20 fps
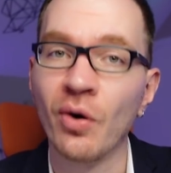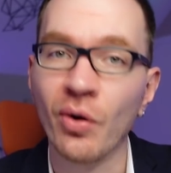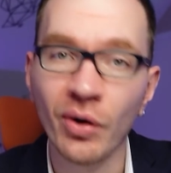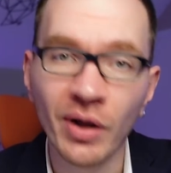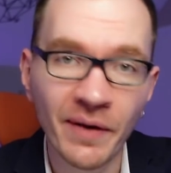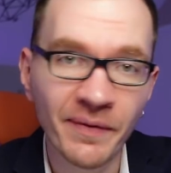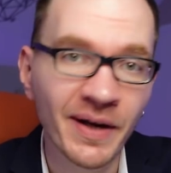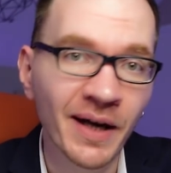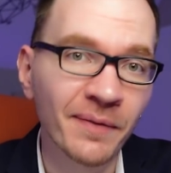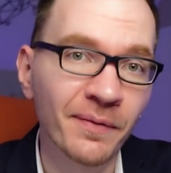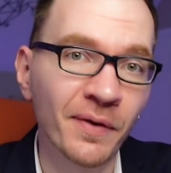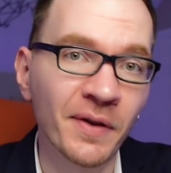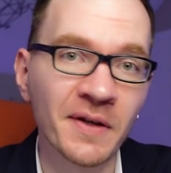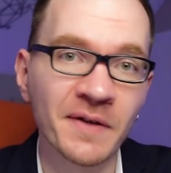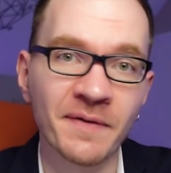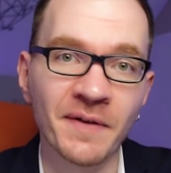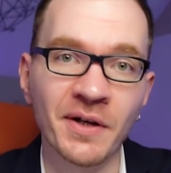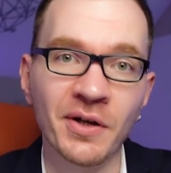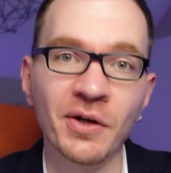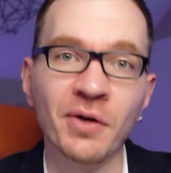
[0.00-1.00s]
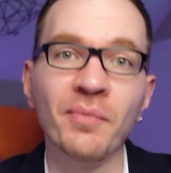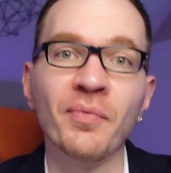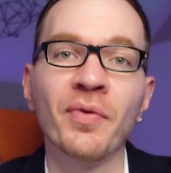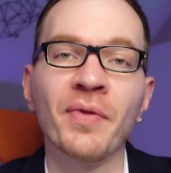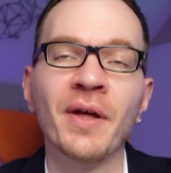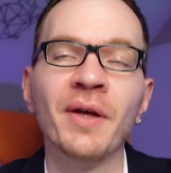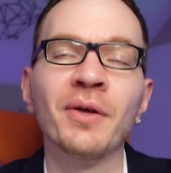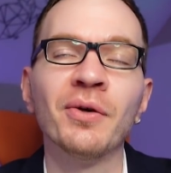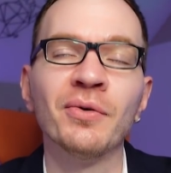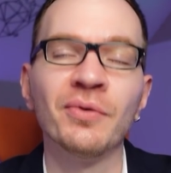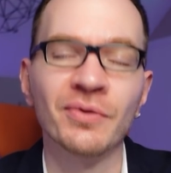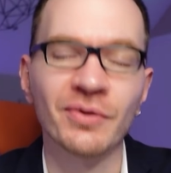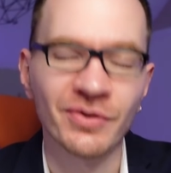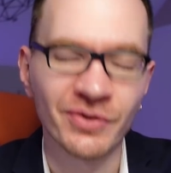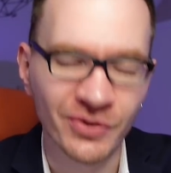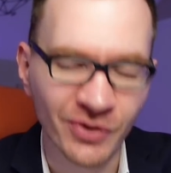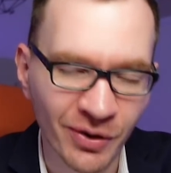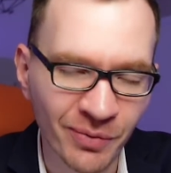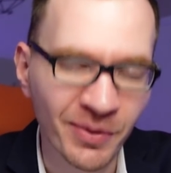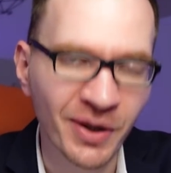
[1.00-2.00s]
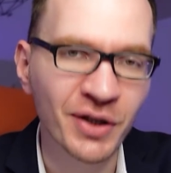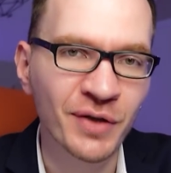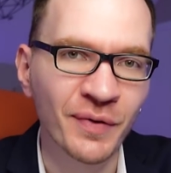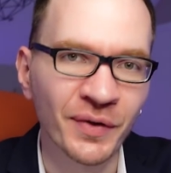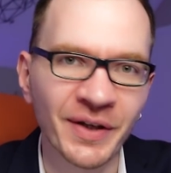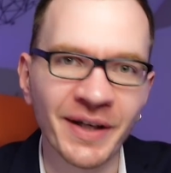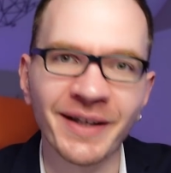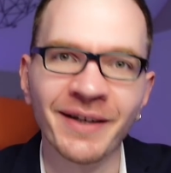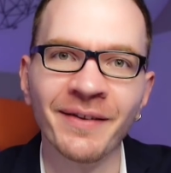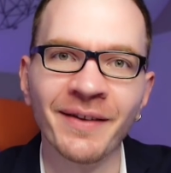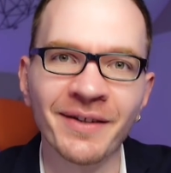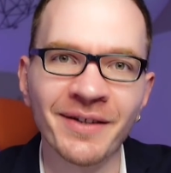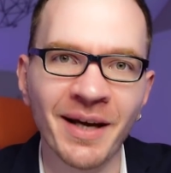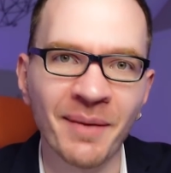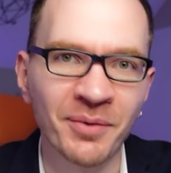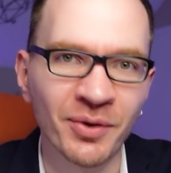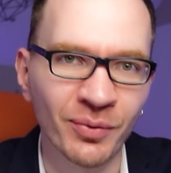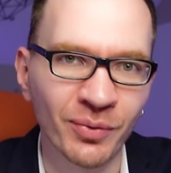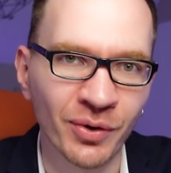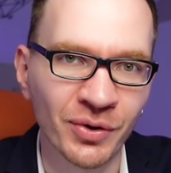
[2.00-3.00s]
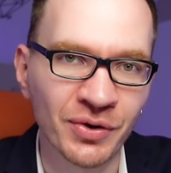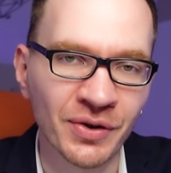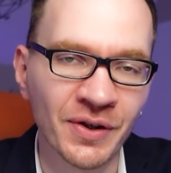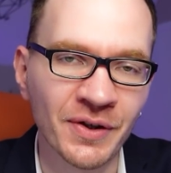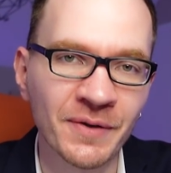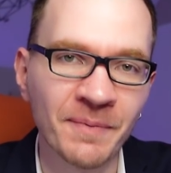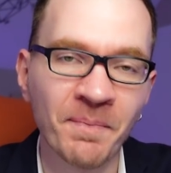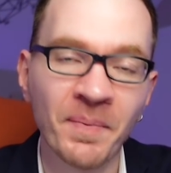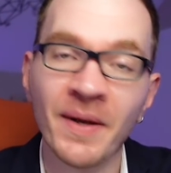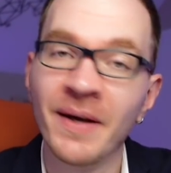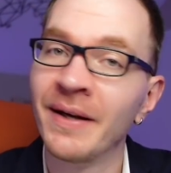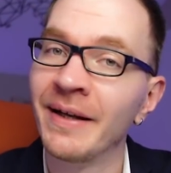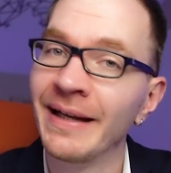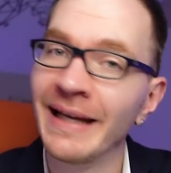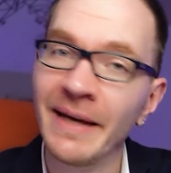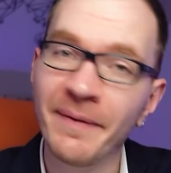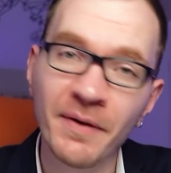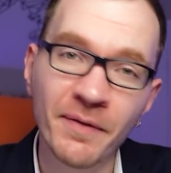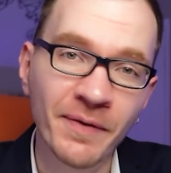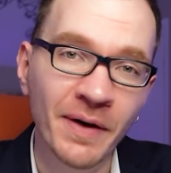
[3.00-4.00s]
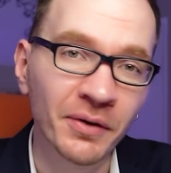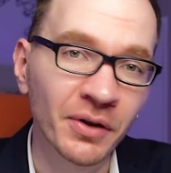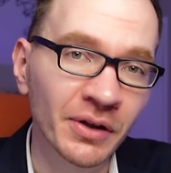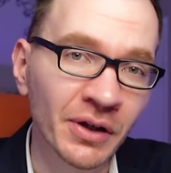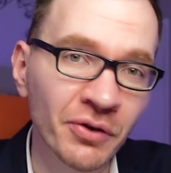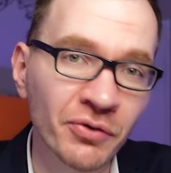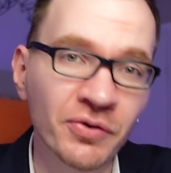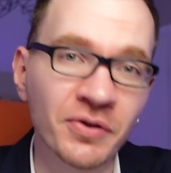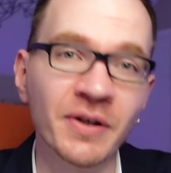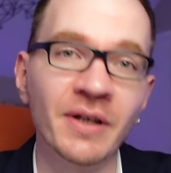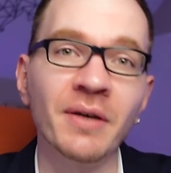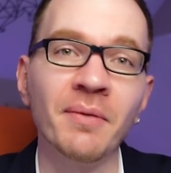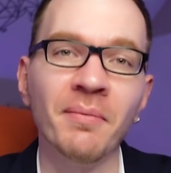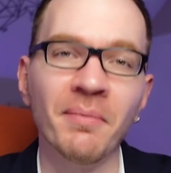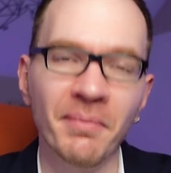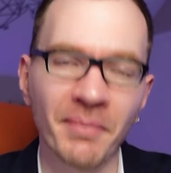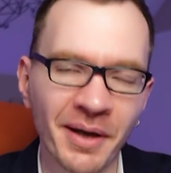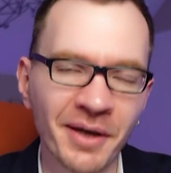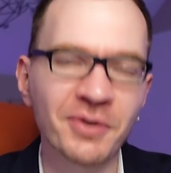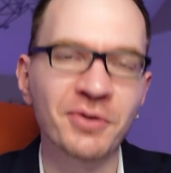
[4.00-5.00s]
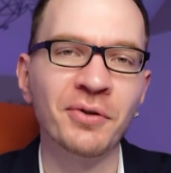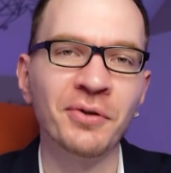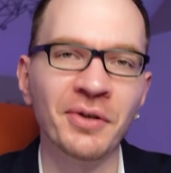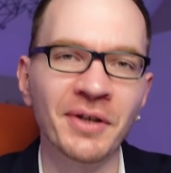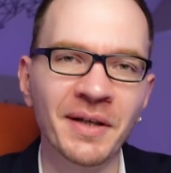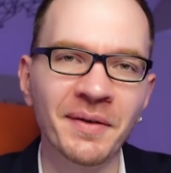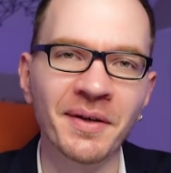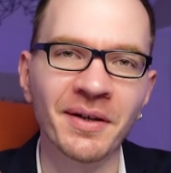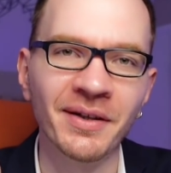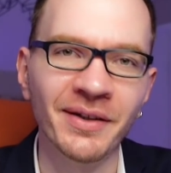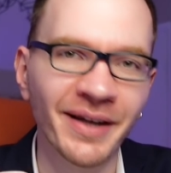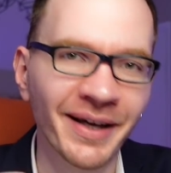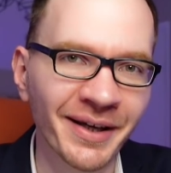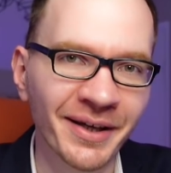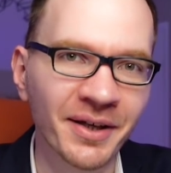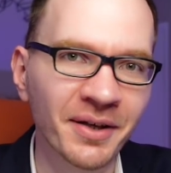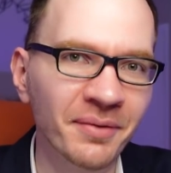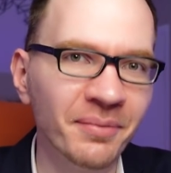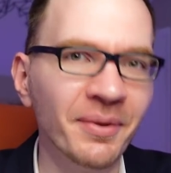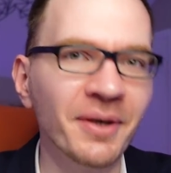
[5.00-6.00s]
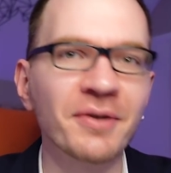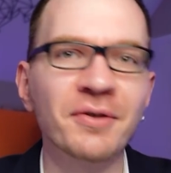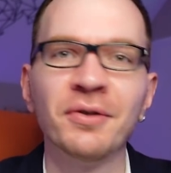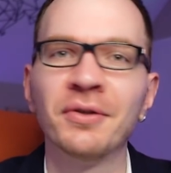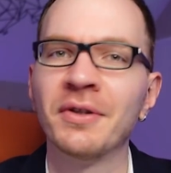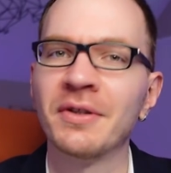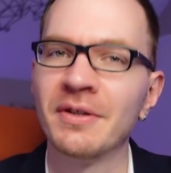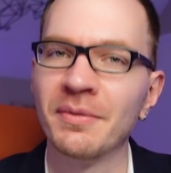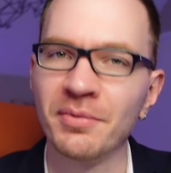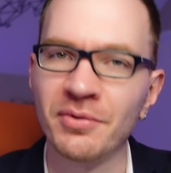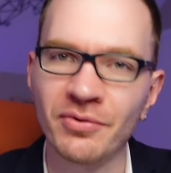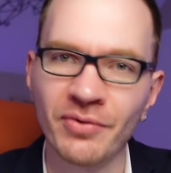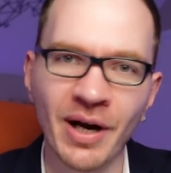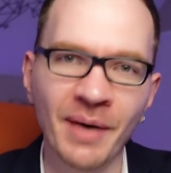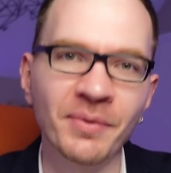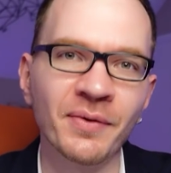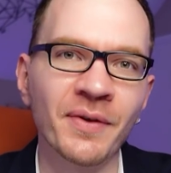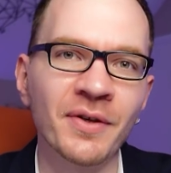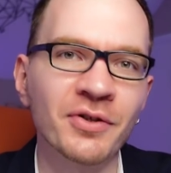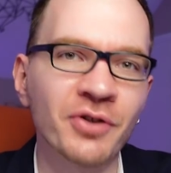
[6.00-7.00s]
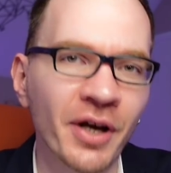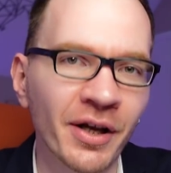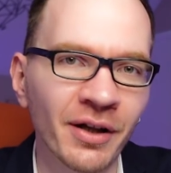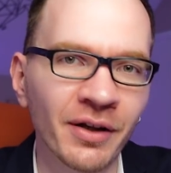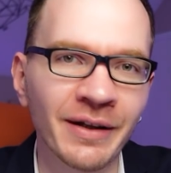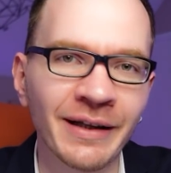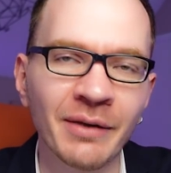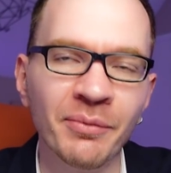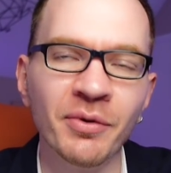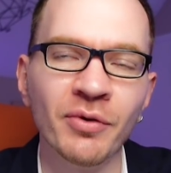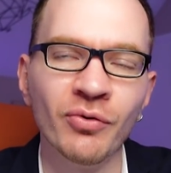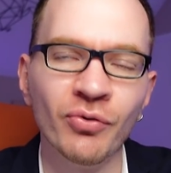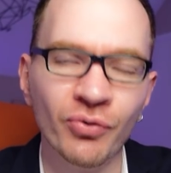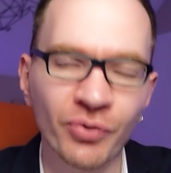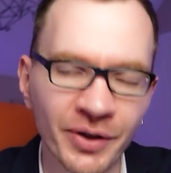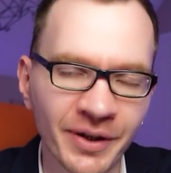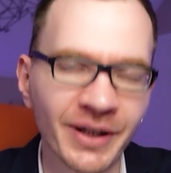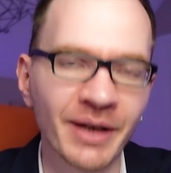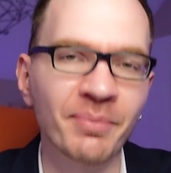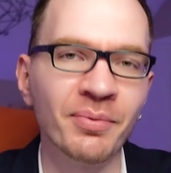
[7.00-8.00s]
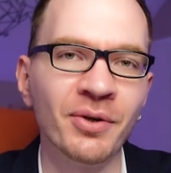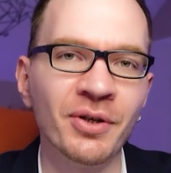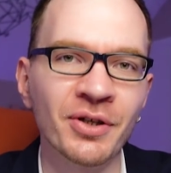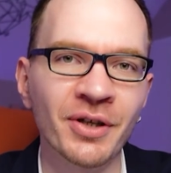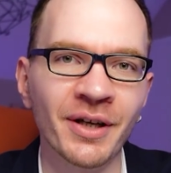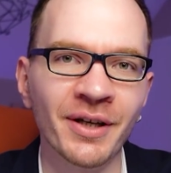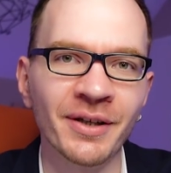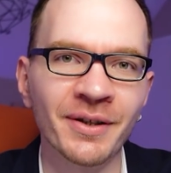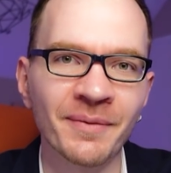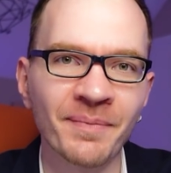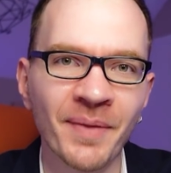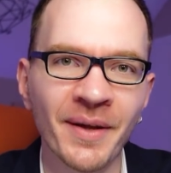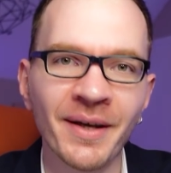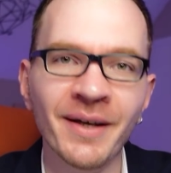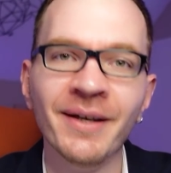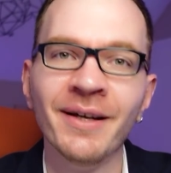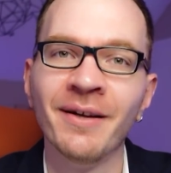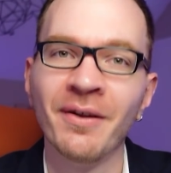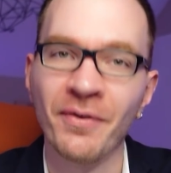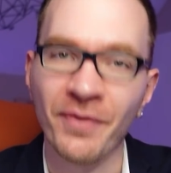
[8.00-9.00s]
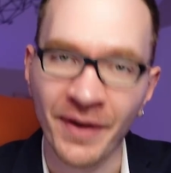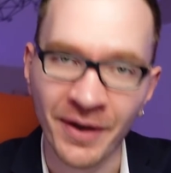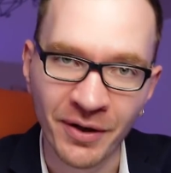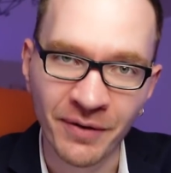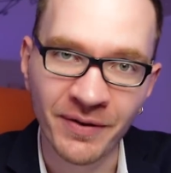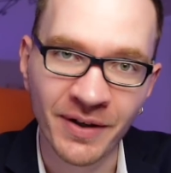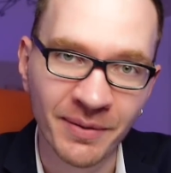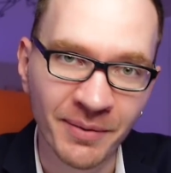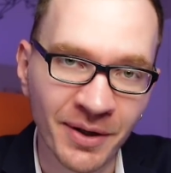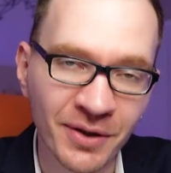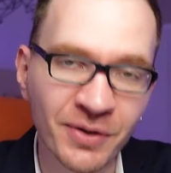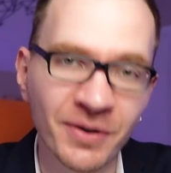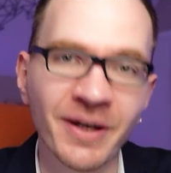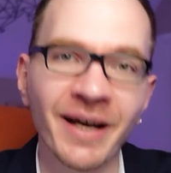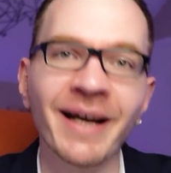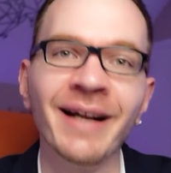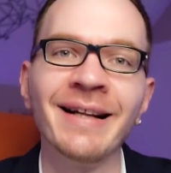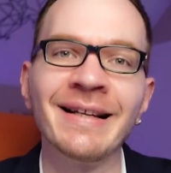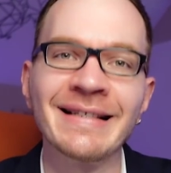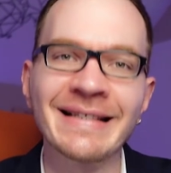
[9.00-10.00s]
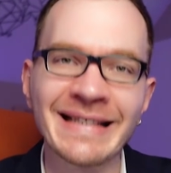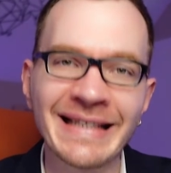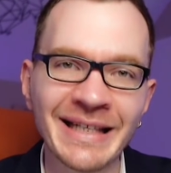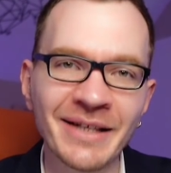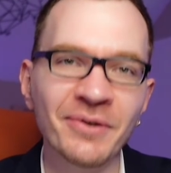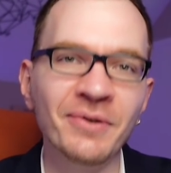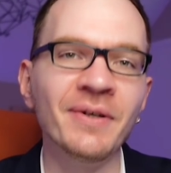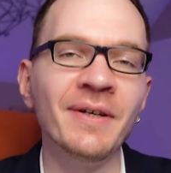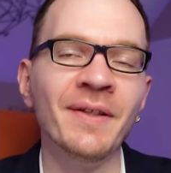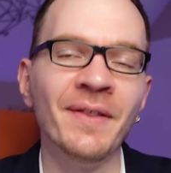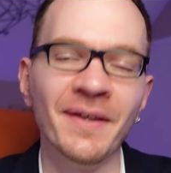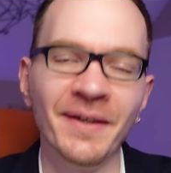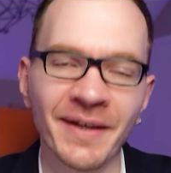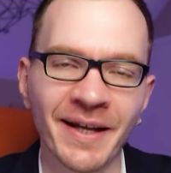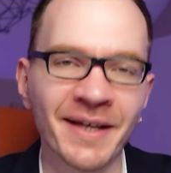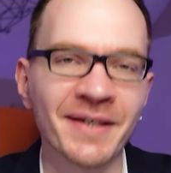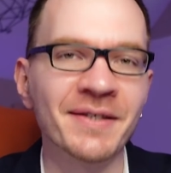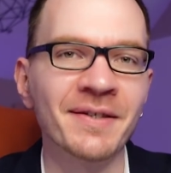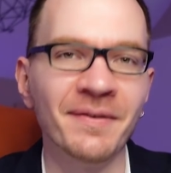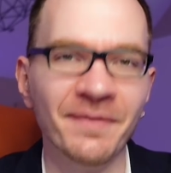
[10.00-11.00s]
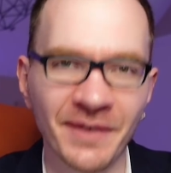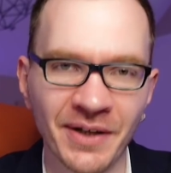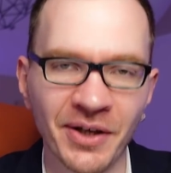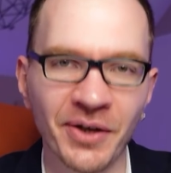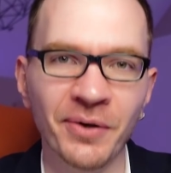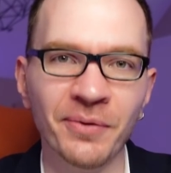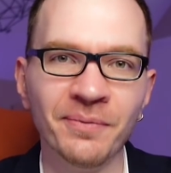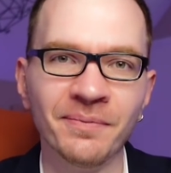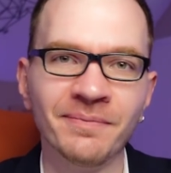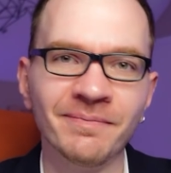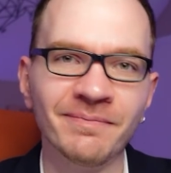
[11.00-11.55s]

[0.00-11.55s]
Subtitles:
all I've got for this video. Thank you so much for taking the time to watch this. If you found it interesting, make sure to give it a like, make sure to subscribe to the channel, it'll be really appreciated. Thank you very much, and I'll see you in the next video.